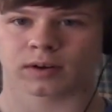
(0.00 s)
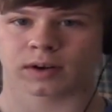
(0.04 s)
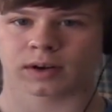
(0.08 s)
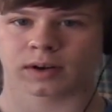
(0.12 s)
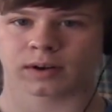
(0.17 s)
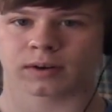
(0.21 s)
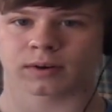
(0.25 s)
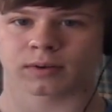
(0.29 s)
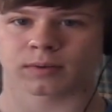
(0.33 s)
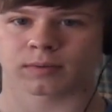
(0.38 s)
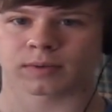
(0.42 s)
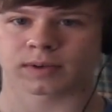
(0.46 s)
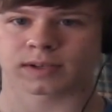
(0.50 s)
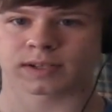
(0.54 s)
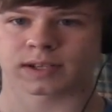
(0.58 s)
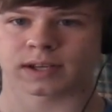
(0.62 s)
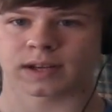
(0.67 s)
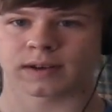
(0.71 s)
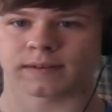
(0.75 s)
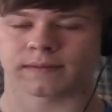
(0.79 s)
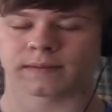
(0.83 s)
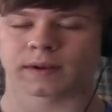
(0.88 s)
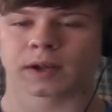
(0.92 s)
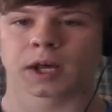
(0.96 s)
critical
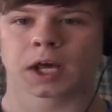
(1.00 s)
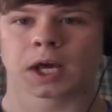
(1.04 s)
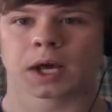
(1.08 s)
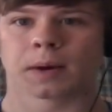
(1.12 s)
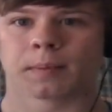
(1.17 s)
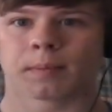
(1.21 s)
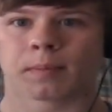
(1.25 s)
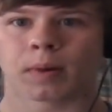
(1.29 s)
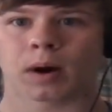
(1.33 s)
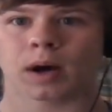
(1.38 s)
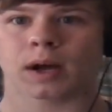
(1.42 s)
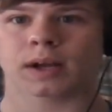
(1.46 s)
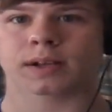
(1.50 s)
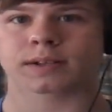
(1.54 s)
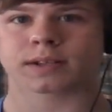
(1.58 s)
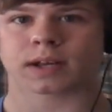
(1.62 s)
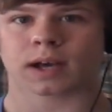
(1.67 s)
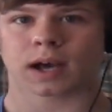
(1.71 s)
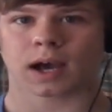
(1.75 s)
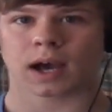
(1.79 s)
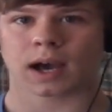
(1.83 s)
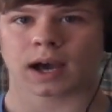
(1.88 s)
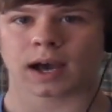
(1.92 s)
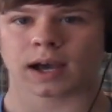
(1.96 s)
received, but
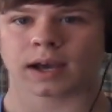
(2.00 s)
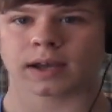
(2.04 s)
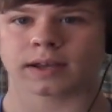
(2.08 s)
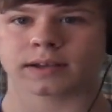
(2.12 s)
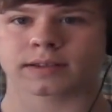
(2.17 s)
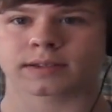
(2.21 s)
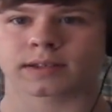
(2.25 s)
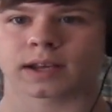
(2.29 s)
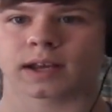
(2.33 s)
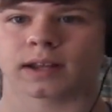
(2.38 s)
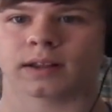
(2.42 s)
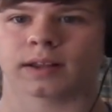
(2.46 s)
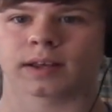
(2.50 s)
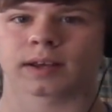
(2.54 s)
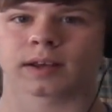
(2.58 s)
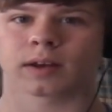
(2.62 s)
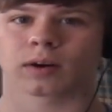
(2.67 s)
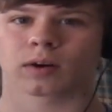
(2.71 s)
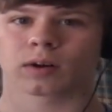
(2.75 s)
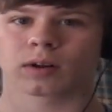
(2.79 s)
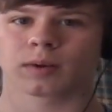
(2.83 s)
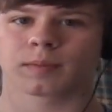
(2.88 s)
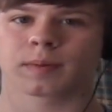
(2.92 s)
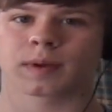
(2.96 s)
high-selling
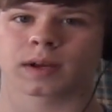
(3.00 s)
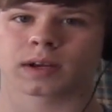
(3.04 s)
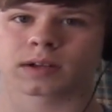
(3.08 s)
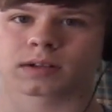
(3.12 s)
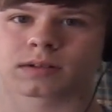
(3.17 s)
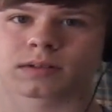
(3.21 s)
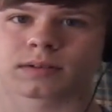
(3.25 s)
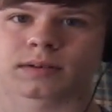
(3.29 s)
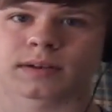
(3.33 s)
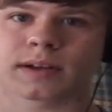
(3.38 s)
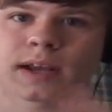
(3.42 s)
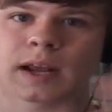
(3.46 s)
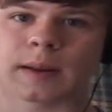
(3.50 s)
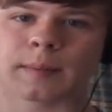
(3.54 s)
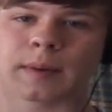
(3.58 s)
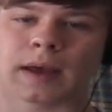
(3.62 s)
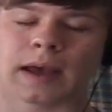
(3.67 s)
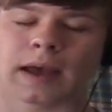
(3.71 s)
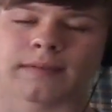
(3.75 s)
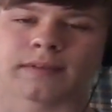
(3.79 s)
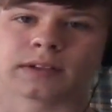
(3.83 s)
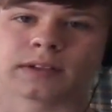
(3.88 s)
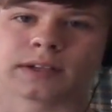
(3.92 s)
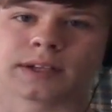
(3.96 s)
early PS3 game
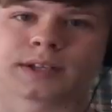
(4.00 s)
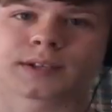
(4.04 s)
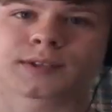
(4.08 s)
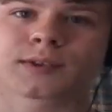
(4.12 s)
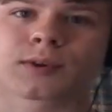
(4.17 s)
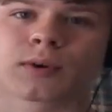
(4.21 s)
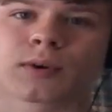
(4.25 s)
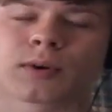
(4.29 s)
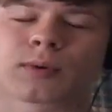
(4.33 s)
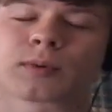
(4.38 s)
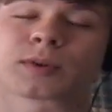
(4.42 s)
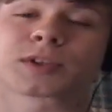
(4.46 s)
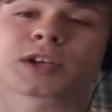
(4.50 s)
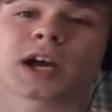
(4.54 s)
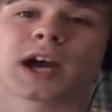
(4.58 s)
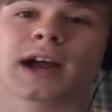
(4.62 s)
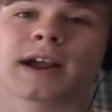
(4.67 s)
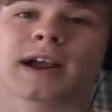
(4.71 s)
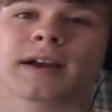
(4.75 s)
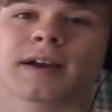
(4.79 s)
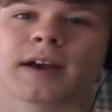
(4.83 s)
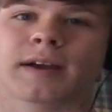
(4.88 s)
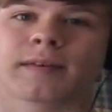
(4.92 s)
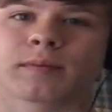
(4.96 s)
Heavenly Sword, which
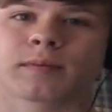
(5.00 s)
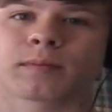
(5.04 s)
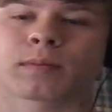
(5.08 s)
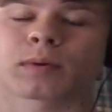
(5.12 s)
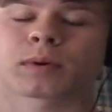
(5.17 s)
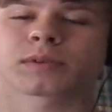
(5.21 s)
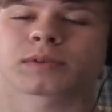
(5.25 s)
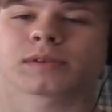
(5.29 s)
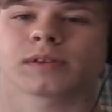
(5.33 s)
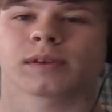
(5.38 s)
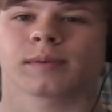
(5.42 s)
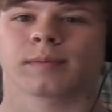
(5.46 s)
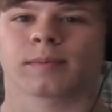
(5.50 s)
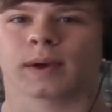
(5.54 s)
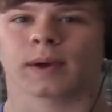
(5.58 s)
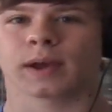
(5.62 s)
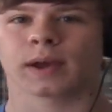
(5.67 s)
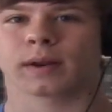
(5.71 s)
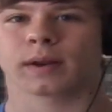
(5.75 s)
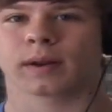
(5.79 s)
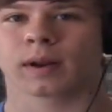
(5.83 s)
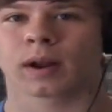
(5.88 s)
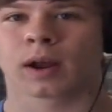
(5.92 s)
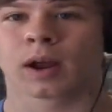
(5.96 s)
I haven't personally
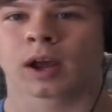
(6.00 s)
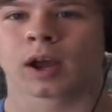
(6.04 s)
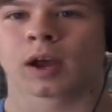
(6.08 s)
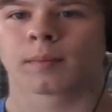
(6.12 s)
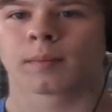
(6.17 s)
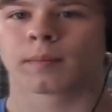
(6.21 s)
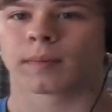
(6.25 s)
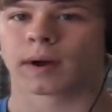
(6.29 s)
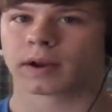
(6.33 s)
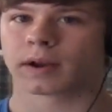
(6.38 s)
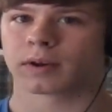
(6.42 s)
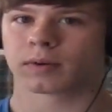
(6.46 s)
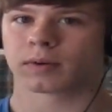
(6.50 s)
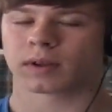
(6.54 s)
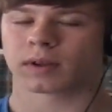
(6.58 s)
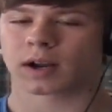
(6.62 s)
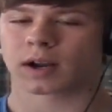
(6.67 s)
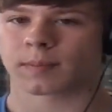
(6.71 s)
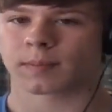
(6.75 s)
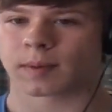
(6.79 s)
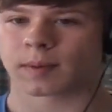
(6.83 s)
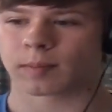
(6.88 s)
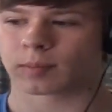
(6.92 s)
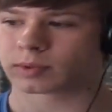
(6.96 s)
played, but I know a
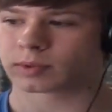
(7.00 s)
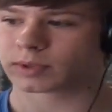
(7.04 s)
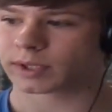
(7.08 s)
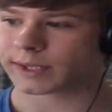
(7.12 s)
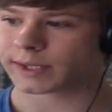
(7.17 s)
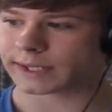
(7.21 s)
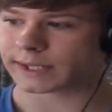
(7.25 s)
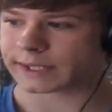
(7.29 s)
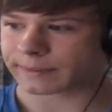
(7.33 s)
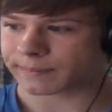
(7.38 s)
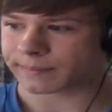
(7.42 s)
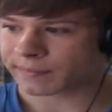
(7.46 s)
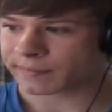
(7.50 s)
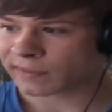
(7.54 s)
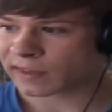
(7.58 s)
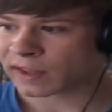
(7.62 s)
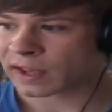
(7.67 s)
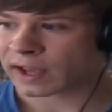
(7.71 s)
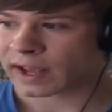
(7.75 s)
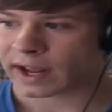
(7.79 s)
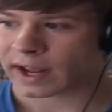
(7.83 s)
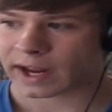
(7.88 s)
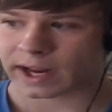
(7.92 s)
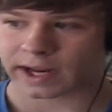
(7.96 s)
lot of people did.
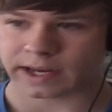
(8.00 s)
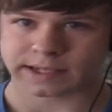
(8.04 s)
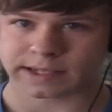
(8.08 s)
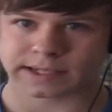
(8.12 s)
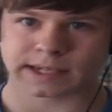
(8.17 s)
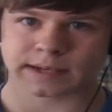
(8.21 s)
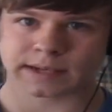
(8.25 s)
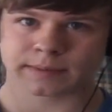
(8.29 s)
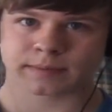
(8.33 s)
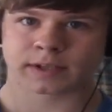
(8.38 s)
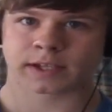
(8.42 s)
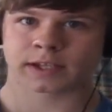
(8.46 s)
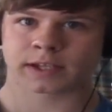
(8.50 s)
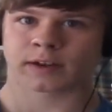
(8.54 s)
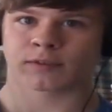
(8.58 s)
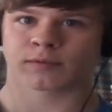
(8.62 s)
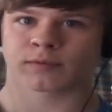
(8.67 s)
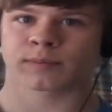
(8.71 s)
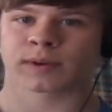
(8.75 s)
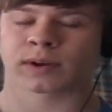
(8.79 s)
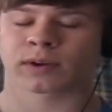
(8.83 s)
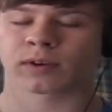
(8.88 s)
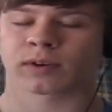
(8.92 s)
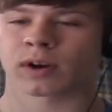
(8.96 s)
And DMC Devil
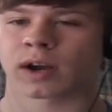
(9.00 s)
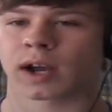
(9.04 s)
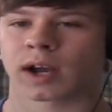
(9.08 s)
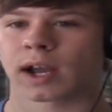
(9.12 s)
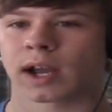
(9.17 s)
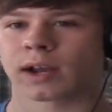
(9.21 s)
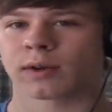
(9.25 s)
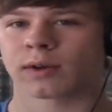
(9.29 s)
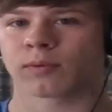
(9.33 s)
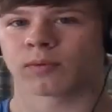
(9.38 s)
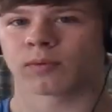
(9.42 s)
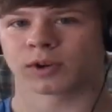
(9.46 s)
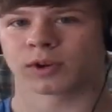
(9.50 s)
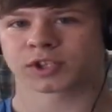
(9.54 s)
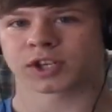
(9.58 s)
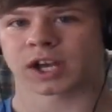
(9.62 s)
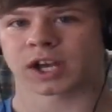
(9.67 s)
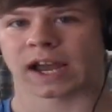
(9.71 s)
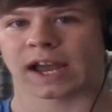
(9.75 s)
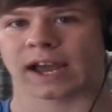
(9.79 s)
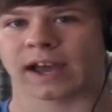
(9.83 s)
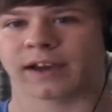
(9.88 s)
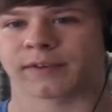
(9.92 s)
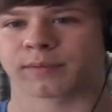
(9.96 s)
May Cry, which
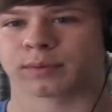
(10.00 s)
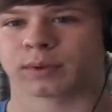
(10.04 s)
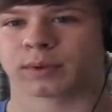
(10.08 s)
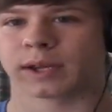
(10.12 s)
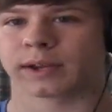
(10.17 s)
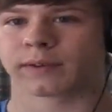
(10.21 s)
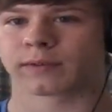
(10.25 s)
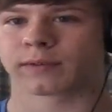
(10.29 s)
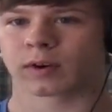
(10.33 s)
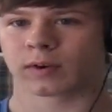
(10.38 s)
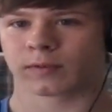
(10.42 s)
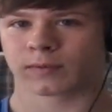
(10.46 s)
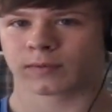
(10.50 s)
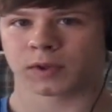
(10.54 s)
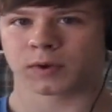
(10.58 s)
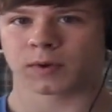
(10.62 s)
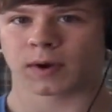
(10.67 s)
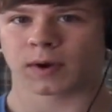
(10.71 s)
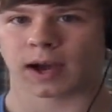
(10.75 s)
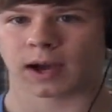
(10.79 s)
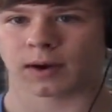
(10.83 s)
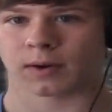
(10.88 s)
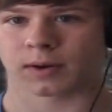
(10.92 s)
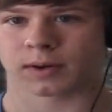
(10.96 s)
I have played for a
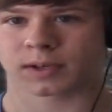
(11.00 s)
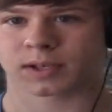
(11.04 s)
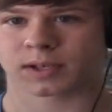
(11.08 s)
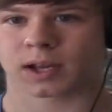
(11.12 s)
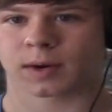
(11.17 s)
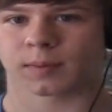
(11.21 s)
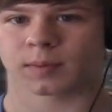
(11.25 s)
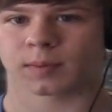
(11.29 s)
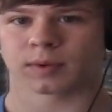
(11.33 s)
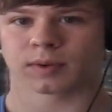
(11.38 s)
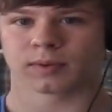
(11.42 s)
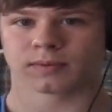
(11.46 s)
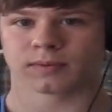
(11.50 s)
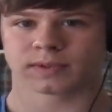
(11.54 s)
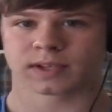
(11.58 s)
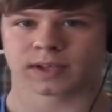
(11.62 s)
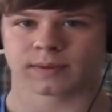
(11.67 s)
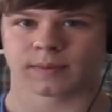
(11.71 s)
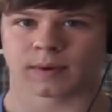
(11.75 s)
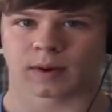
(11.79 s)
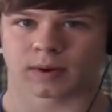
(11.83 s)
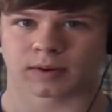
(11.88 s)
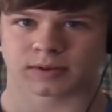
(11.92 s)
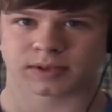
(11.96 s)
few hours, a couple of
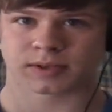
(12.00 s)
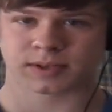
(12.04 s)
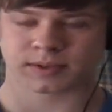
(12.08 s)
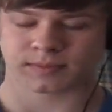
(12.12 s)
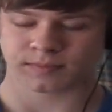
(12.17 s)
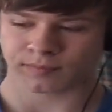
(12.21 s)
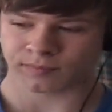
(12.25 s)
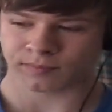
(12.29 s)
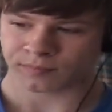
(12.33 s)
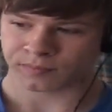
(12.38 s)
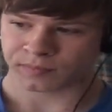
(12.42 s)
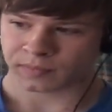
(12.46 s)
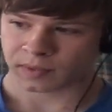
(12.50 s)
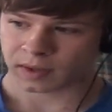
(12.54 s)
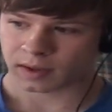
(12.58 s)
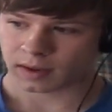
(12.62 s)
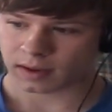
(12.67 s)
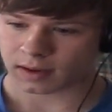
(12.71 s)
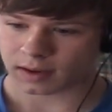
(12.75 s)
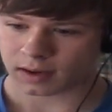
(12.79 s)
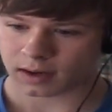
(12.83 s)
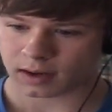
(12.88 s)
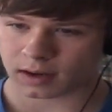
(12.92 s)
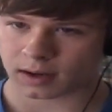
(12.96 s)
demos.
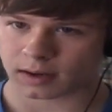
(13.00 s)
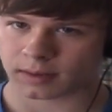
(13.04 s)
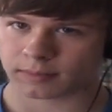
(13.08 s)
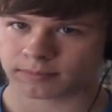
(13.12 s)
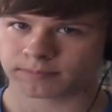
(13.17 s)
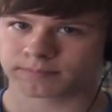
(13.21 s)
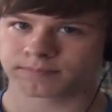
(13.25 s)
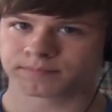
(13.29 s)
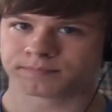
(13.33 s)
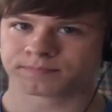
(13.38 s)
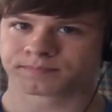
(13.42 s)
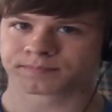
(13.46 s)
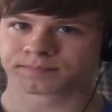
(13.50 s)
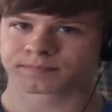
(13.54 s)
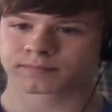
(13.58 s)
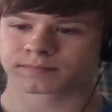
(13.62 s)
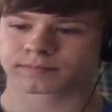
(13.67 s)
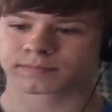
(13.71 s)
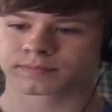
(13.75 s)
And